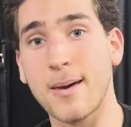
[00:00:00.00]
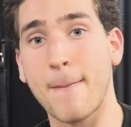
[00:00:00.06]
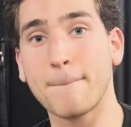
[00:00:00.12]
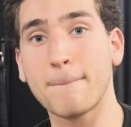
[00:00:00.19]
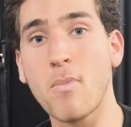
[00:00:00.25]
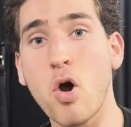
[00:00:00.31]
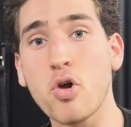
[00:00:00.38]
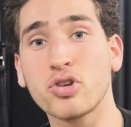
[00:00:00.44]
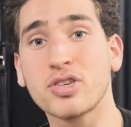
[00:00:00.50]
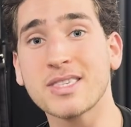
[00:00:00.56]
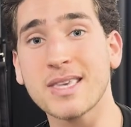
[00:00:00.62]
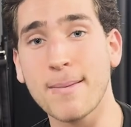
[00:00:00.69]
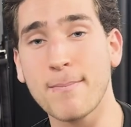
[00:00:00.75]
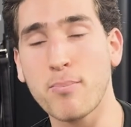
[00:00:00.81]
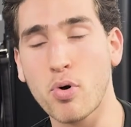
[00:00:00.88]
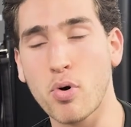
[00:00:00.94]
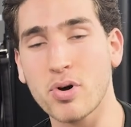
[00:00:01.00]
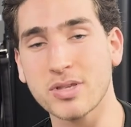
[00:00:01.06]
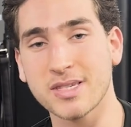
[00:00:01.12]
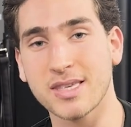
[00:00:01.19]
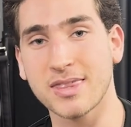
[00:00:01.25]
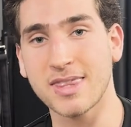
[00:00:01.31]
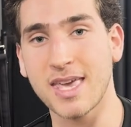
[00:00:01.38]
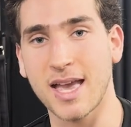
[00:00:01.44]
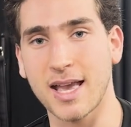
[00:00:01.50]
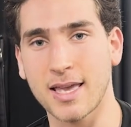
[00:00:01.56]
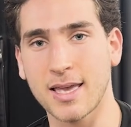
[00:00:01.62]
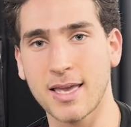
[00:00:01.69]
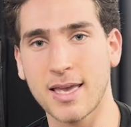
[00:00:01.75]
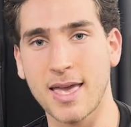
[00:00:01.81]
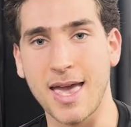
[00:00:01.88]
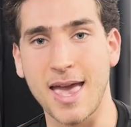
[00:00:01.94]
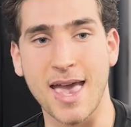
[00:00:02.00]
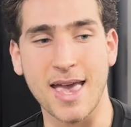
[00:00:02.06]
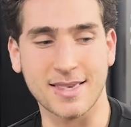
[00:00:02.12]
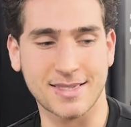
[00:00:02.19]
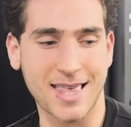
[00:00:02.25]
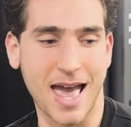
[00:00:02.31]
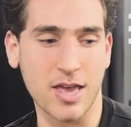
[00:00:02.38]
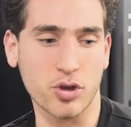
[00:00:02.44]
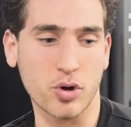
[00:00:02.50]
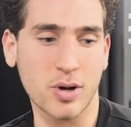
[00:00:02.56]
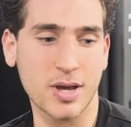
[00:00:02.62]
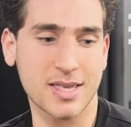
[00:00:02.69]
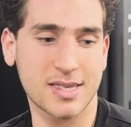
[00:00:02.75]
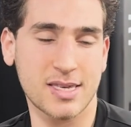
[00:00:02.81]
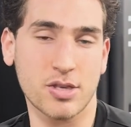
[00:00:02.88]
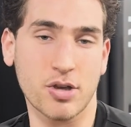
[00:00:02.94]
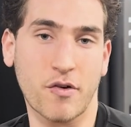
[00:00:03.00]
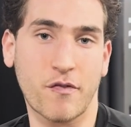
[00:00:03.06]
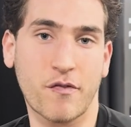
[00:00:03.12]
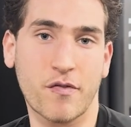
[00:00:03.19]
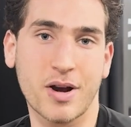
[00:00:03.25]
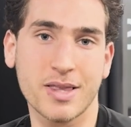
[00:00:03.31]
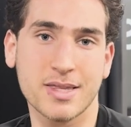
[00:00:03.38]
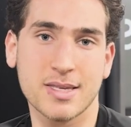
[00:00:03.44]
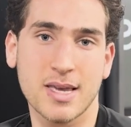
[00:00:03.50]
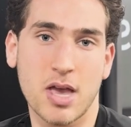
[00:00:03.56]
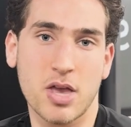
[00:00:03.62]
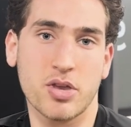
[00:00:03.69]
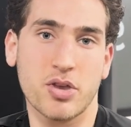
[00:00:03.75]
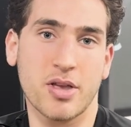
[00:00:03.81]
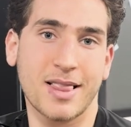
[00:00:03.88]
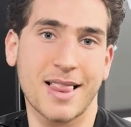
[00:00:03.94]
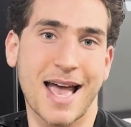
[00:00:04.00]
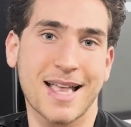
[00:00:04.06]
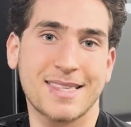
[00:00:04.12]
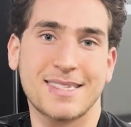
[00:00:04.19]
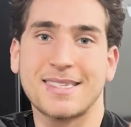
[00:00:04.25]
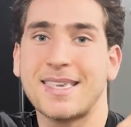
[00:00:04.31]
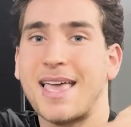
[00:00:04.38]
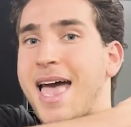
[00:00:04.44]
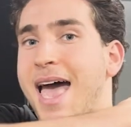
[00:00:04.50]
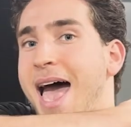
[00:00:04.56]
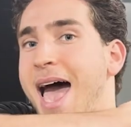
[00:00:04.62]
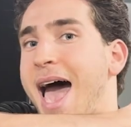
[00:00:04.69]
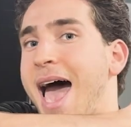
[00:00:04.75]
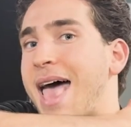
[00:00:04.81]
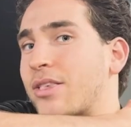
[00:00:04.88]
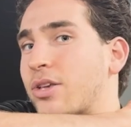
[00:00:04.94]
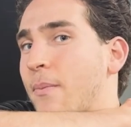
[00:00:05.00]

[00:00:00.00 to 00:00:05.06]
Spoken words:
most important thing is that you're hitting your front, your lats, and your